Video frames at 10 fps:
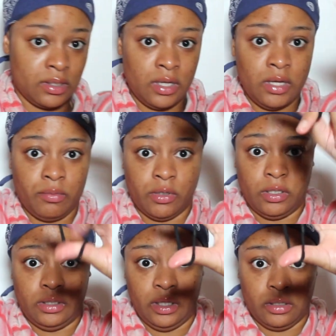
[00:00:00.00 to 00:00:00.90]
I'm
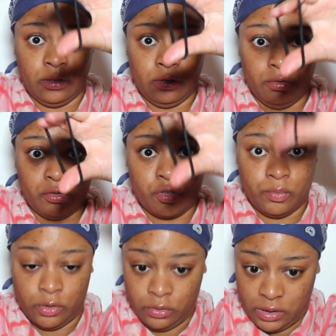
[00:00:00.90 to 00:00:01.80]
gonna take another
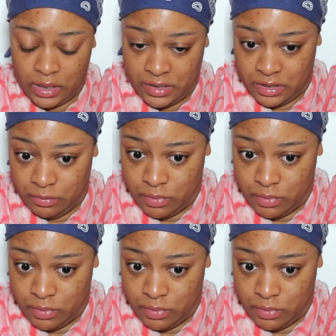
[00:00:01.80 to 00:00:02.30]
smaller elastic